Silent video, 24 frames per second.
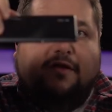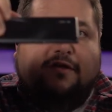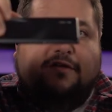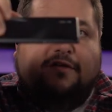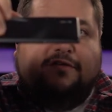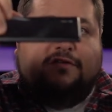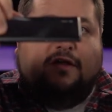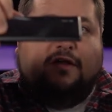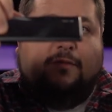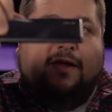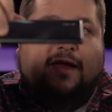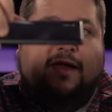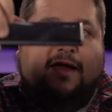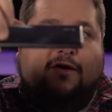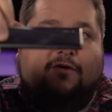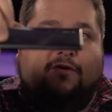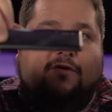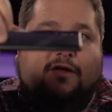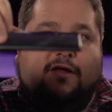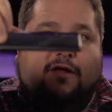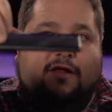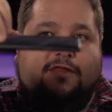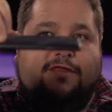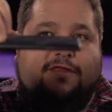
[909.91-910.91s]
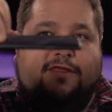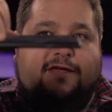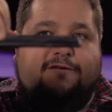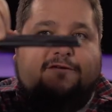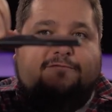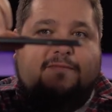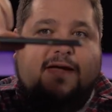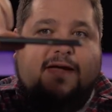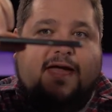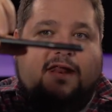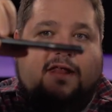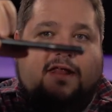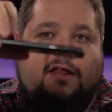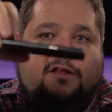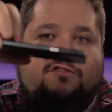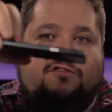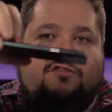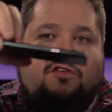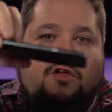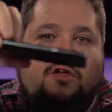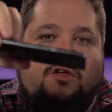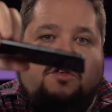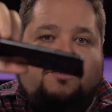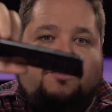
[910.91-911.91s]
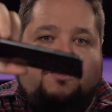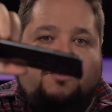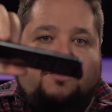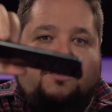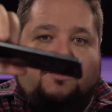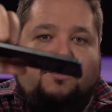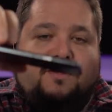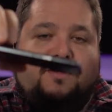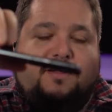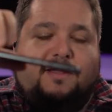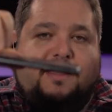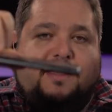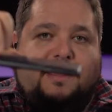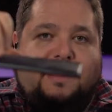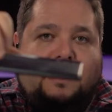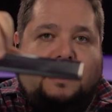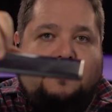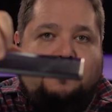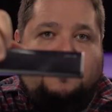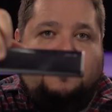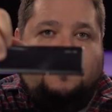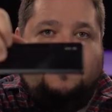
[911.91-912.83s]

Somehow. They've managed to keep